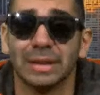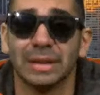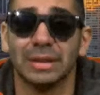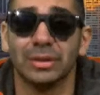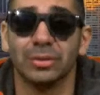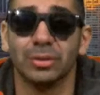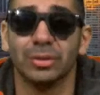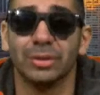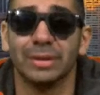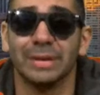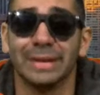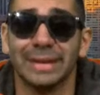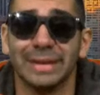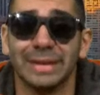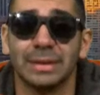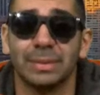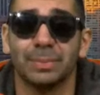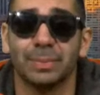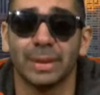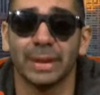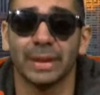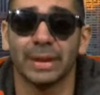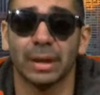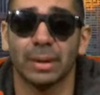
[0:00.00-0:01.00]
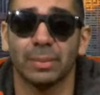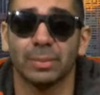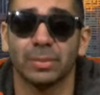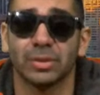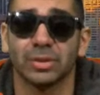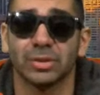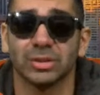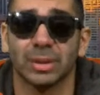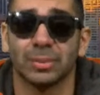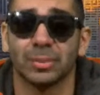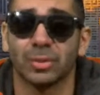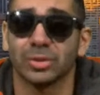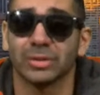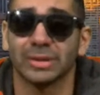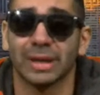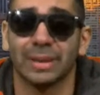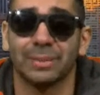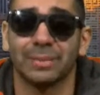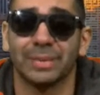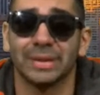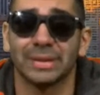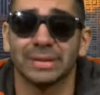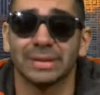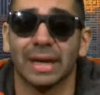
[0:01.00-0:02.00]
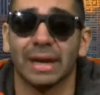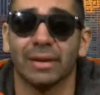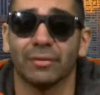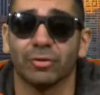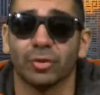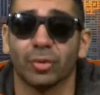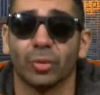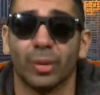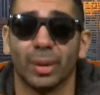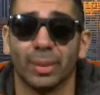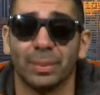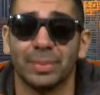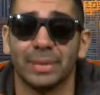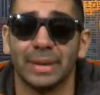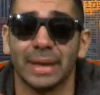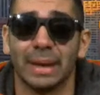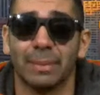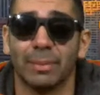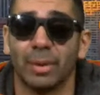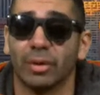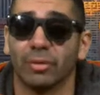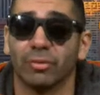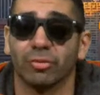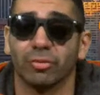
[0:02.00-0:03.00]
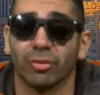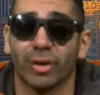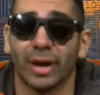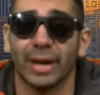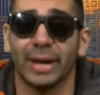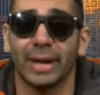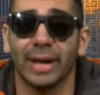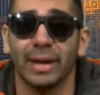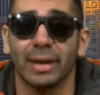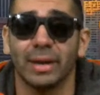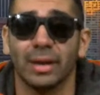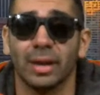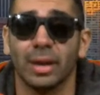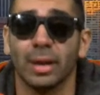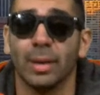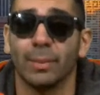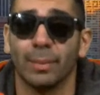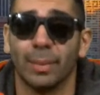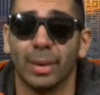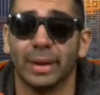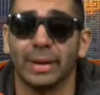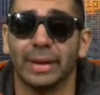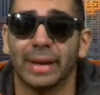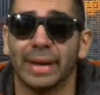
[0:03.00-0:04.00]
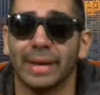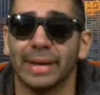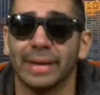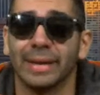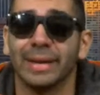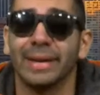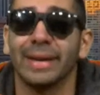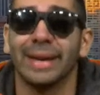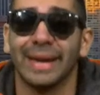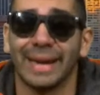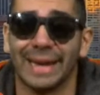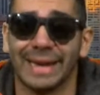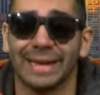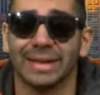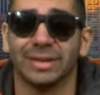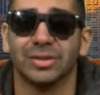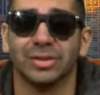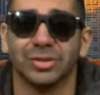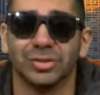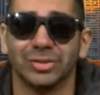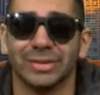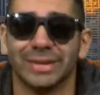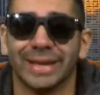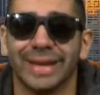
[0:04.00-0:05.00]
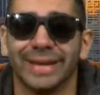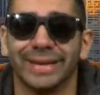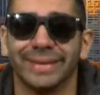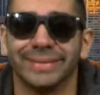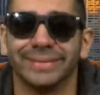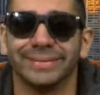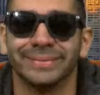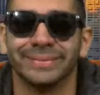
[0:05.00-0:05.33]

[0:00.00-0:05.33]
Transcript: and you will need to pick up your summer assignments after 1 p.m. on Friday, Monday, and Tuesday.